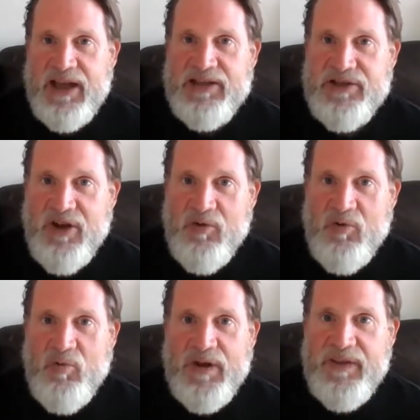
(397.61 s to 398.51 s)
And so
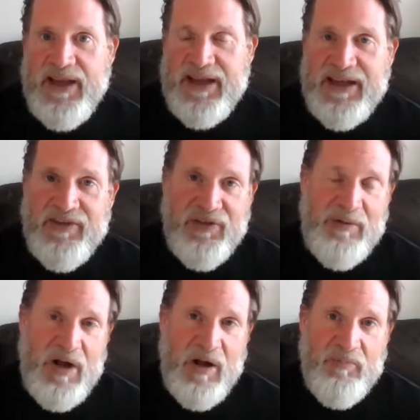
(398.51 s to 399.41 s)
when they hit
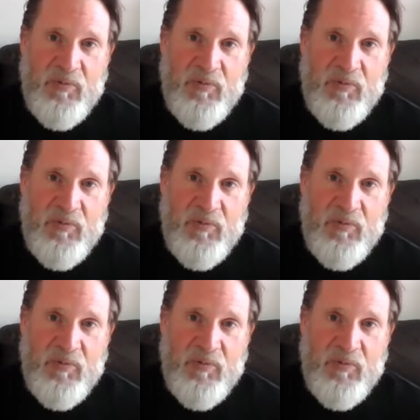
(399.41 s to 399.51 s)
them up